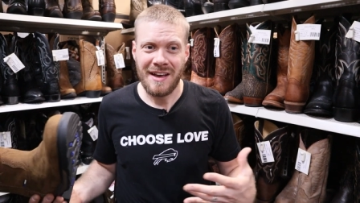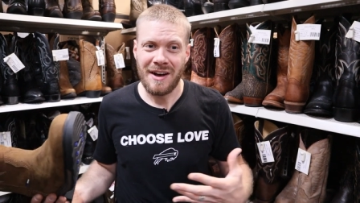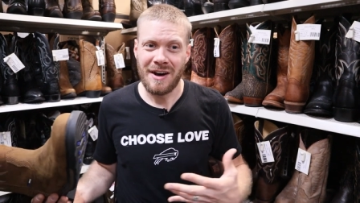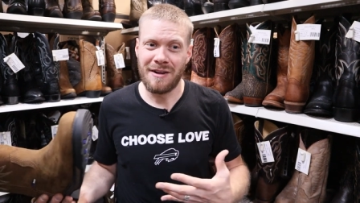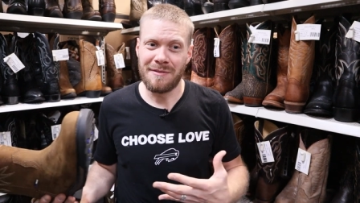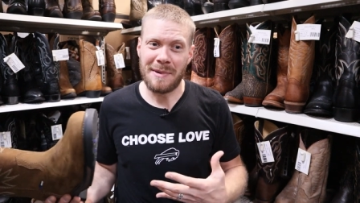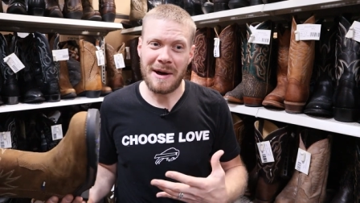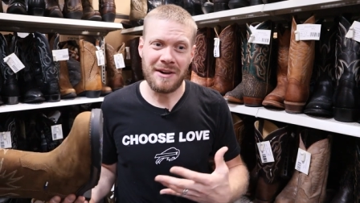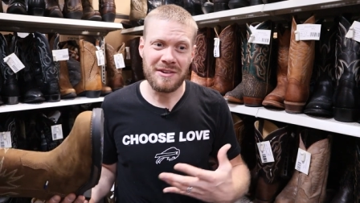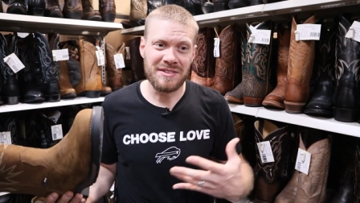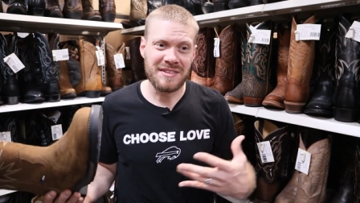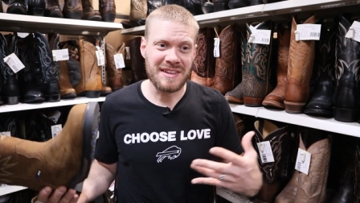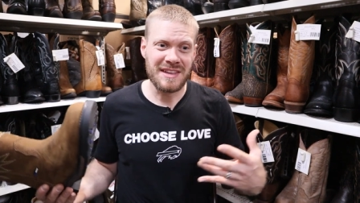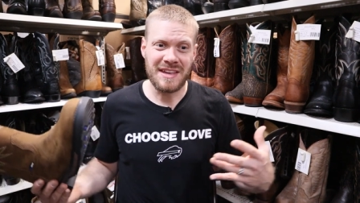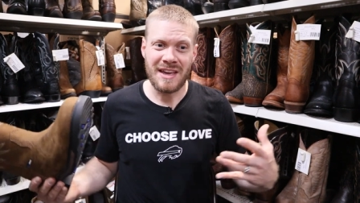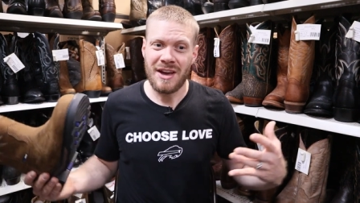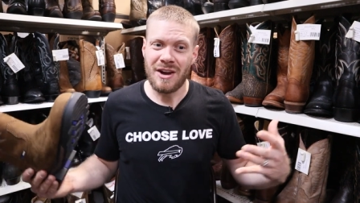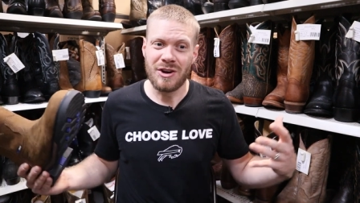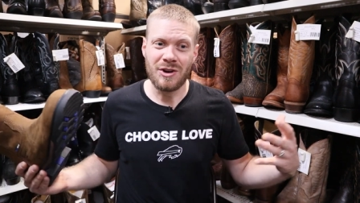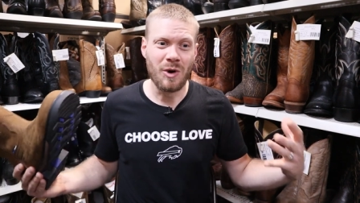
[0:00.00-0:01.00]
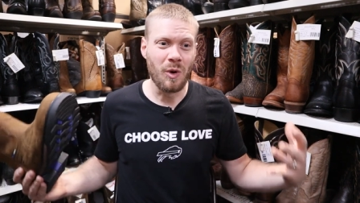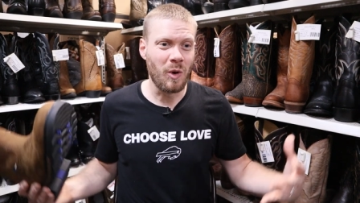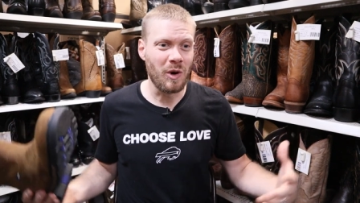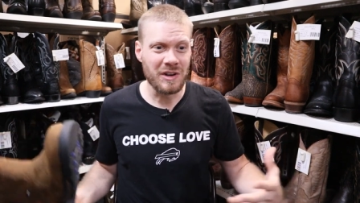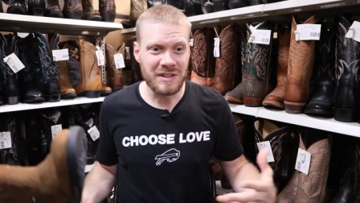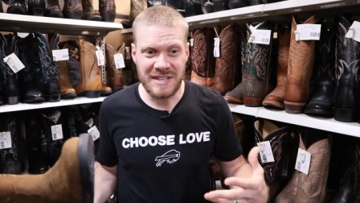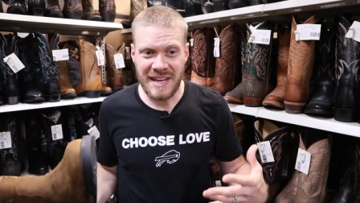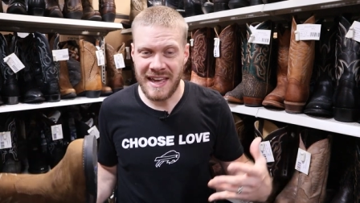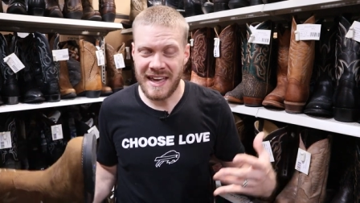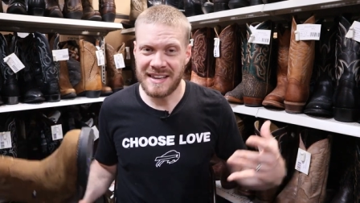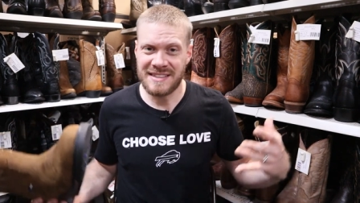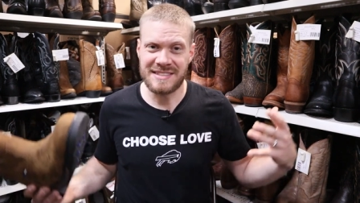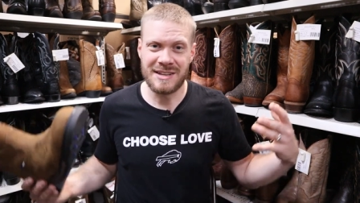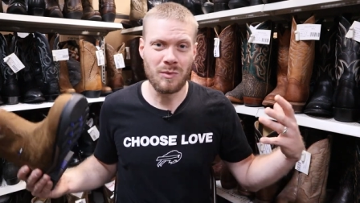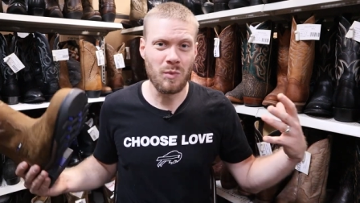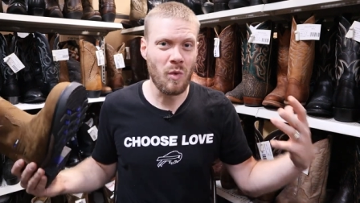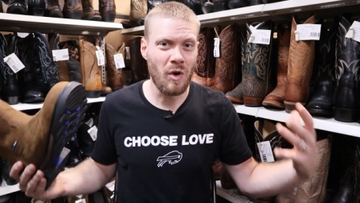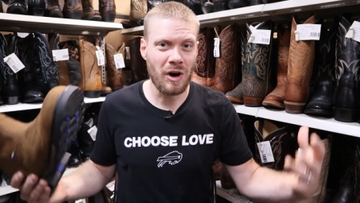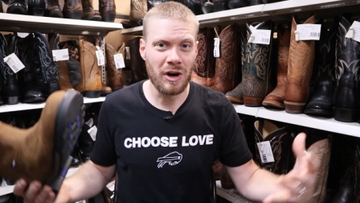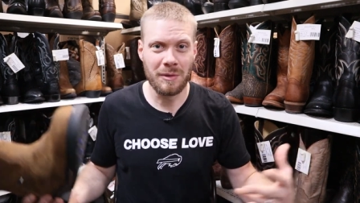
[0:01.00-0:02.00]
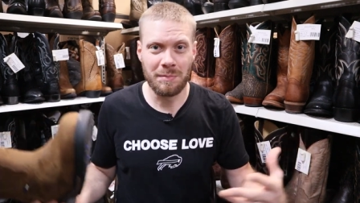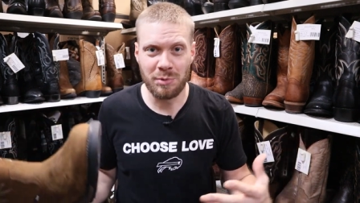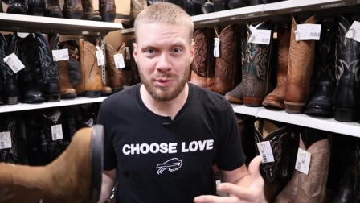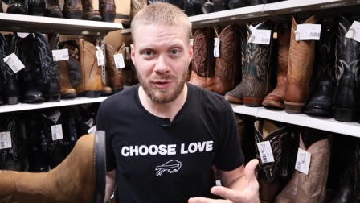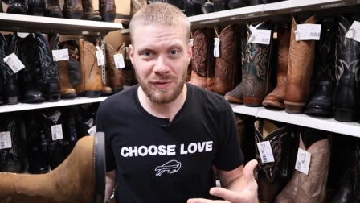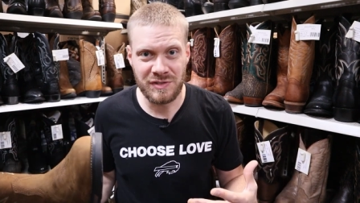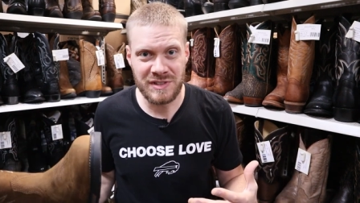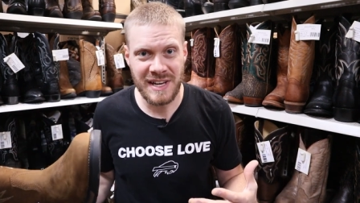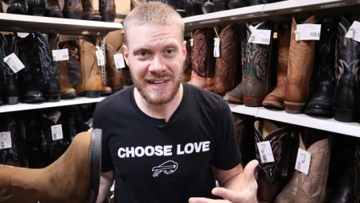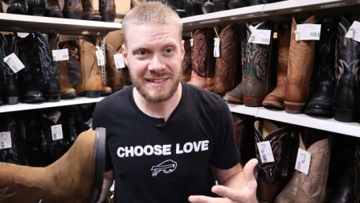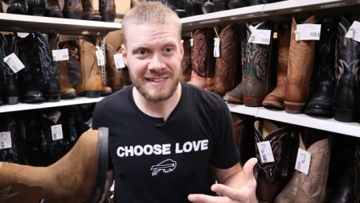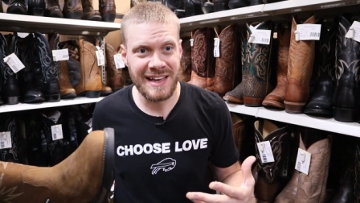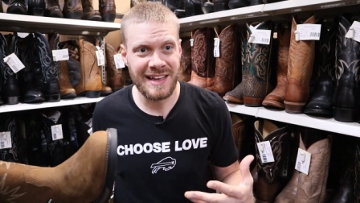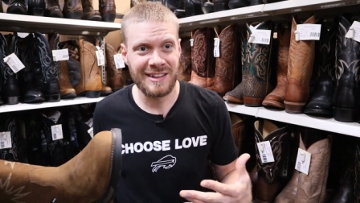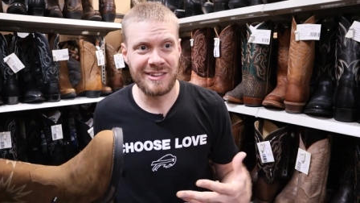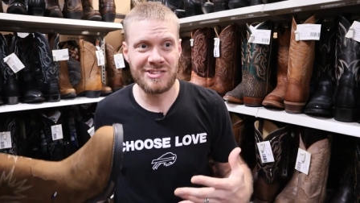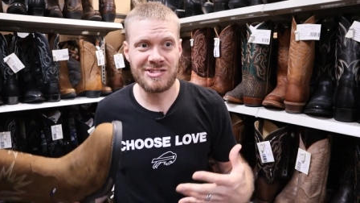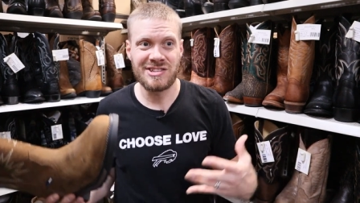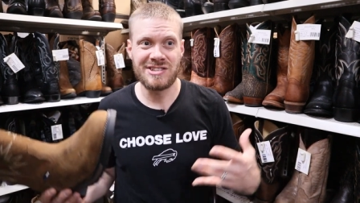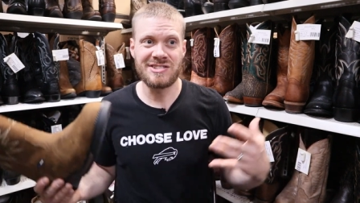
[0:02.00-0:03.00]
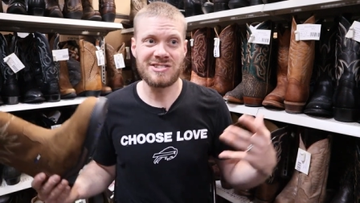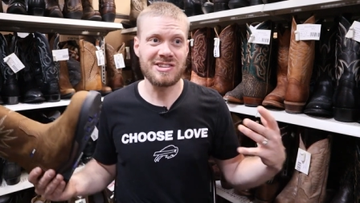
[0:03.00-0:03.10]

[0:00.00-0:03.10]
about the Gore-Tex and waterproof technology.